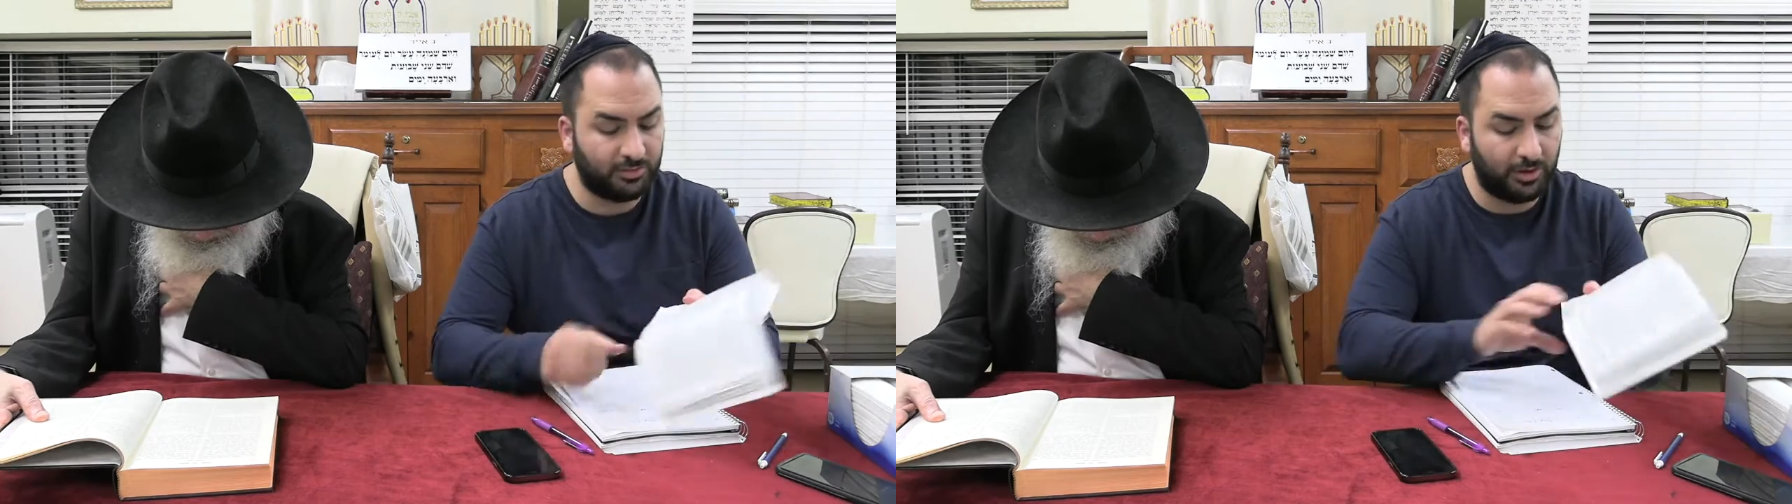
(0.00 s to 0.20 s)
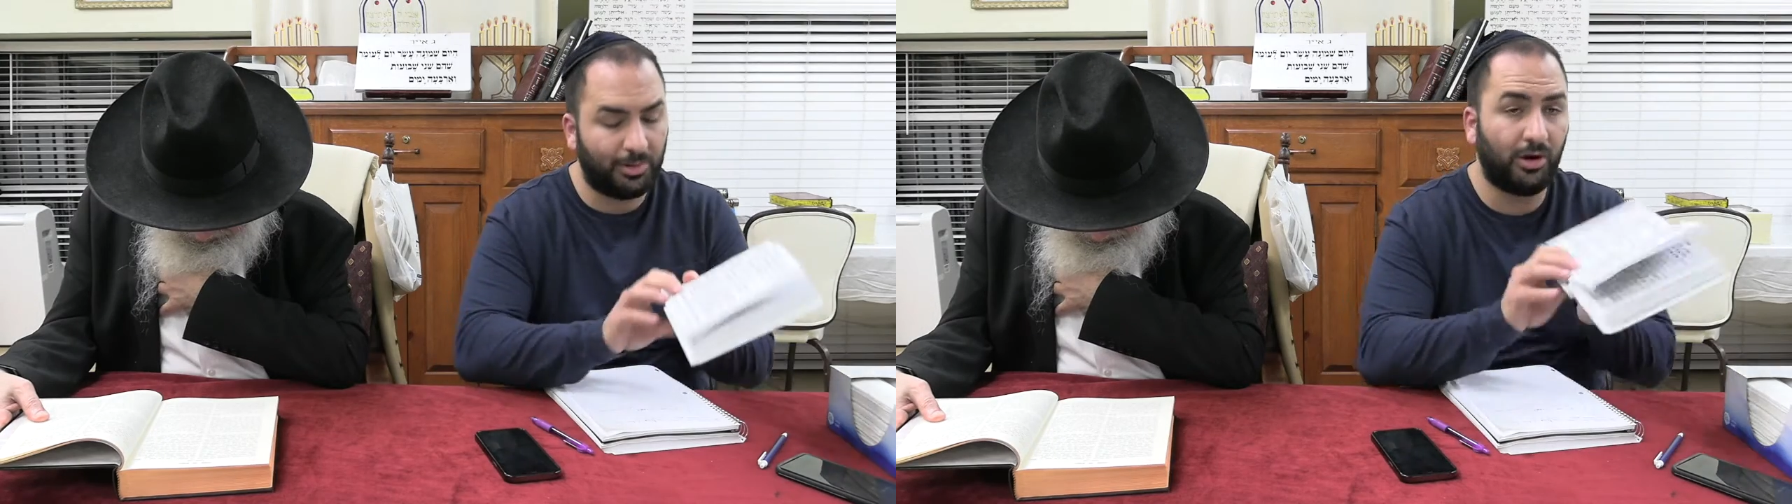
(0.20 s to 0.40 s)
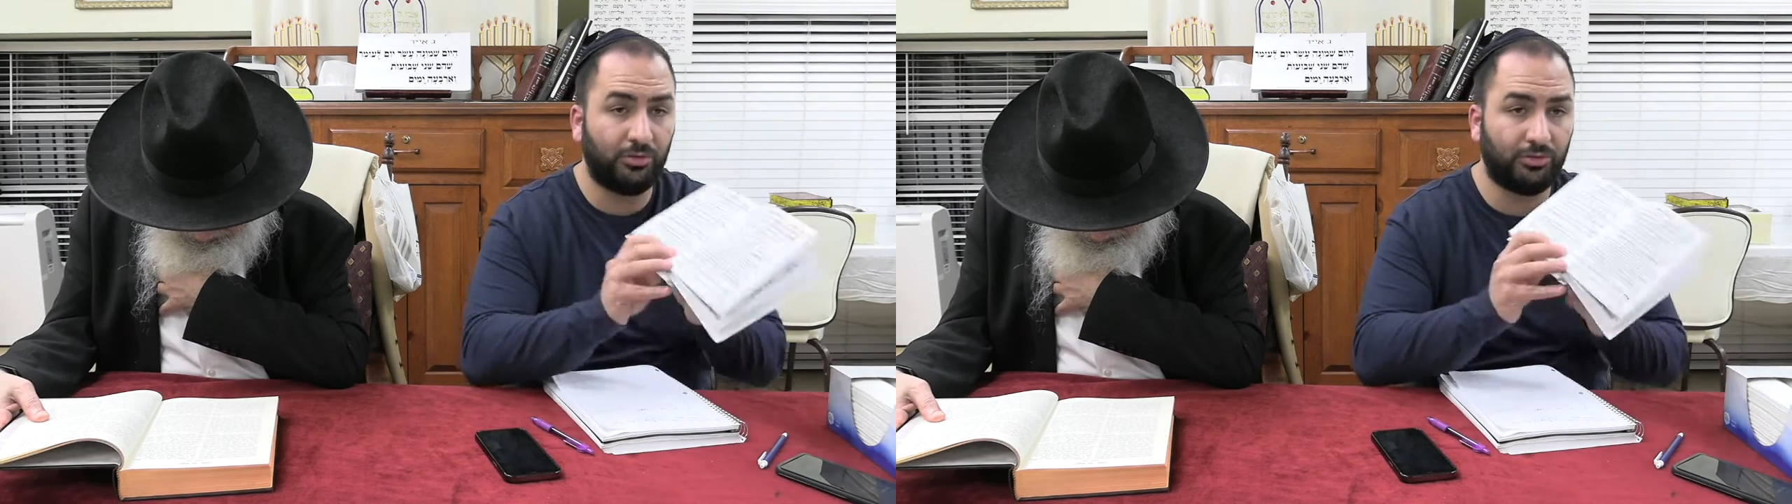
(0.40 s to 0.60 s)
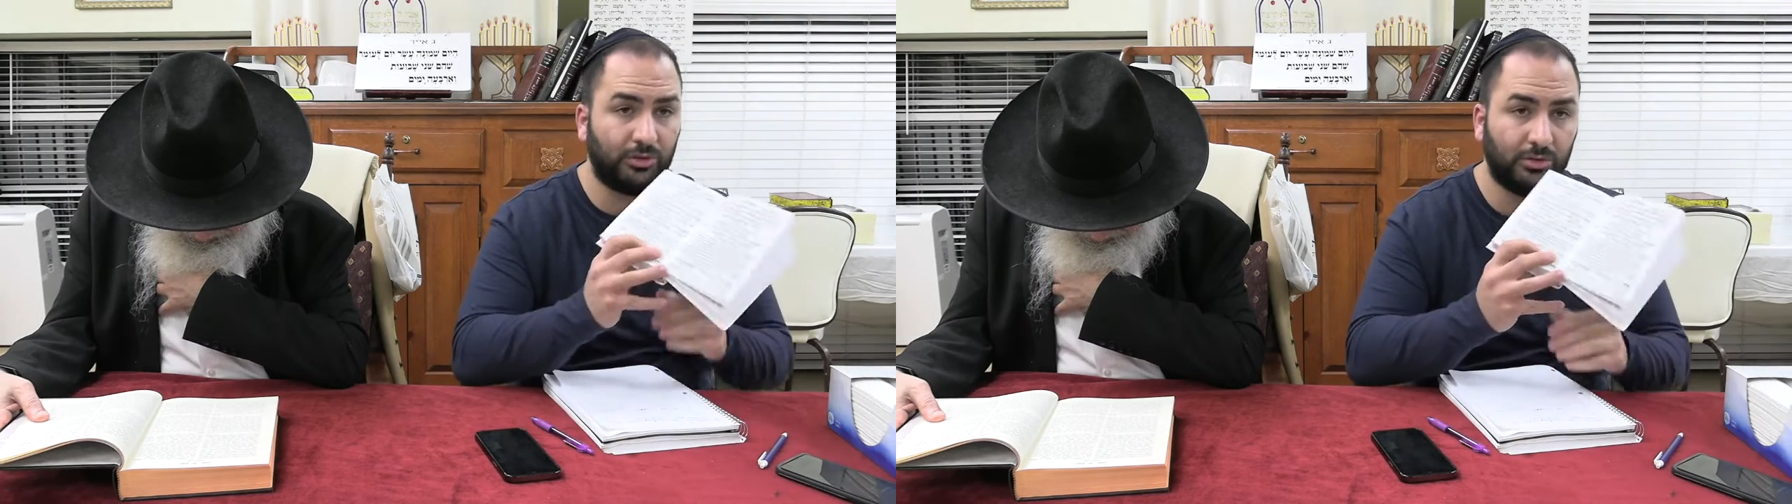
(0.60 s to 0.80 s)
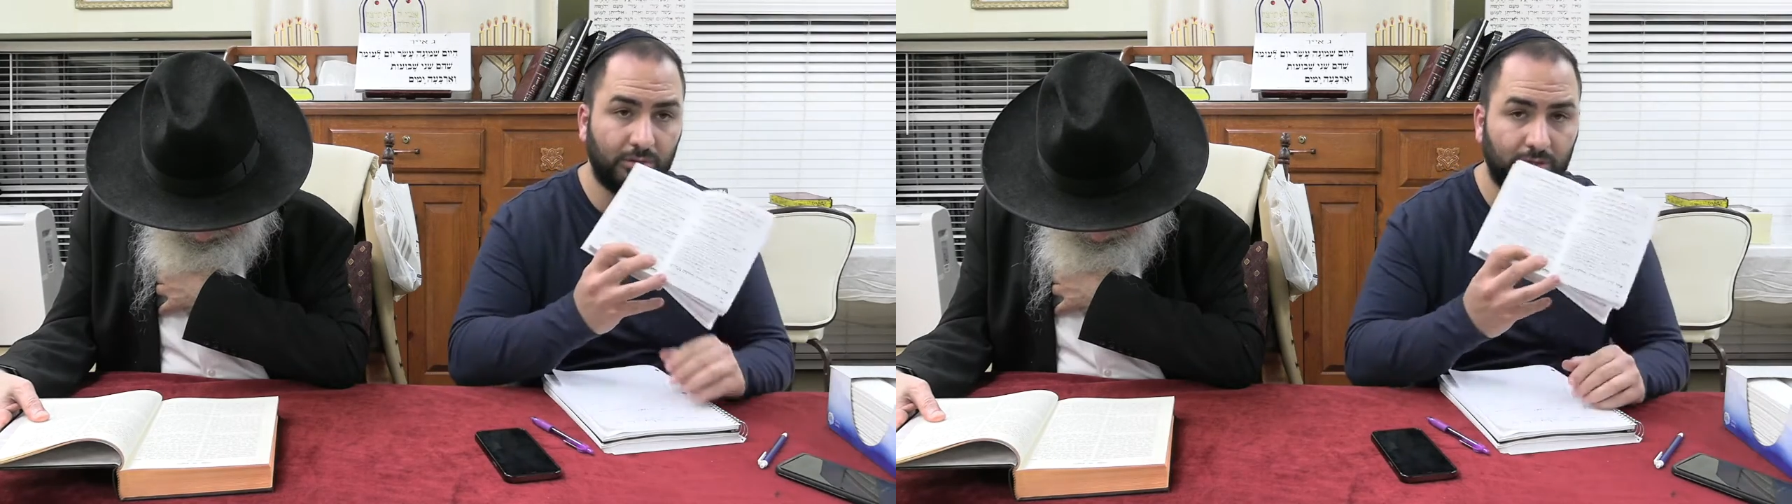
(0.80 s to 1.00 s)
very
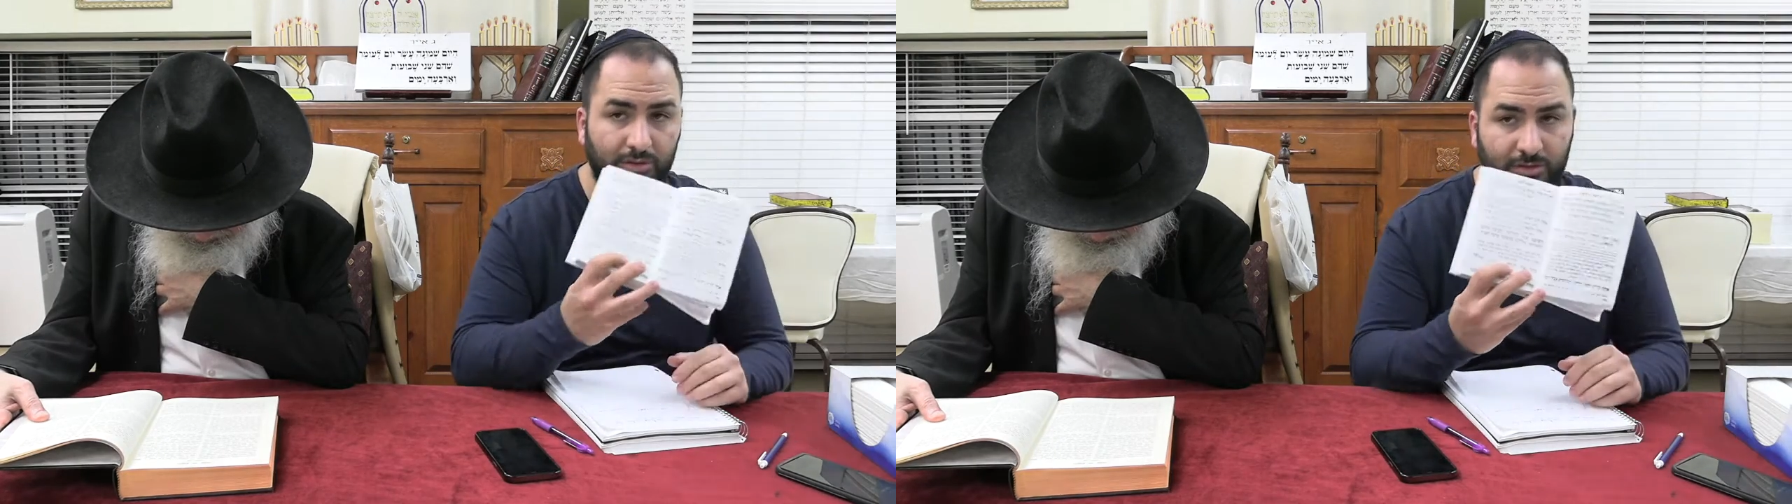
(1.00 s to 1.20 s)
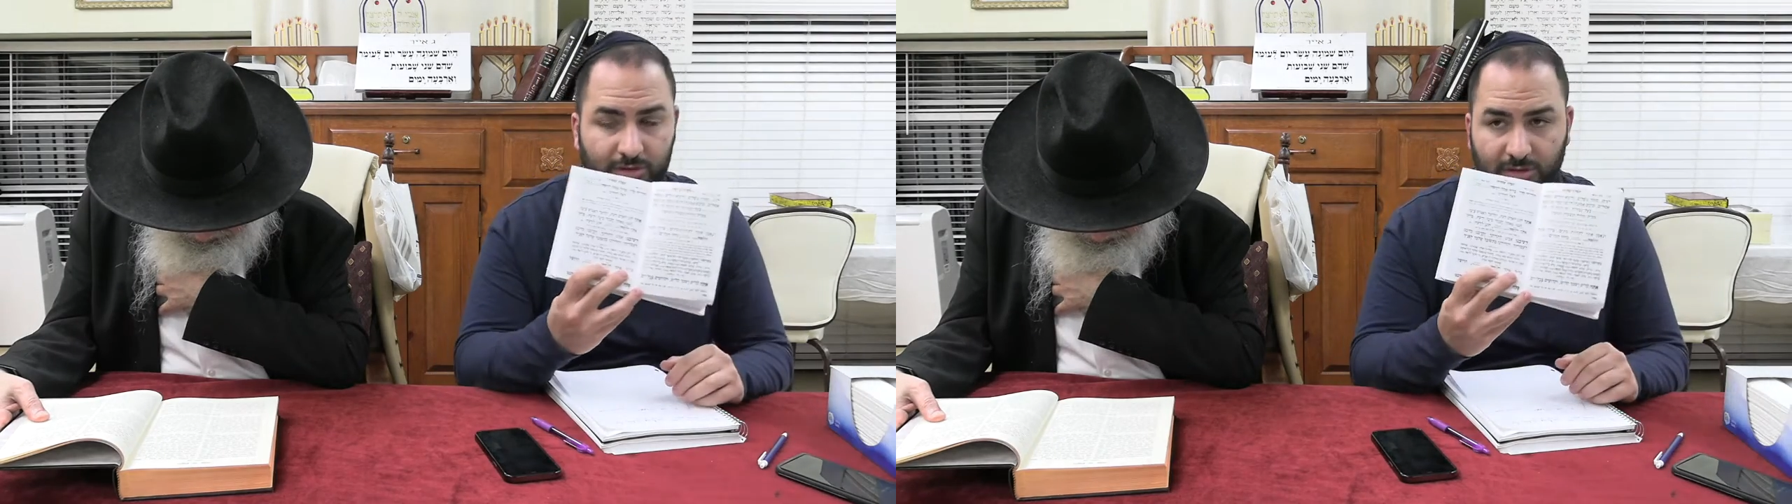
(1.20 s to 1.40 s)
powerful. This this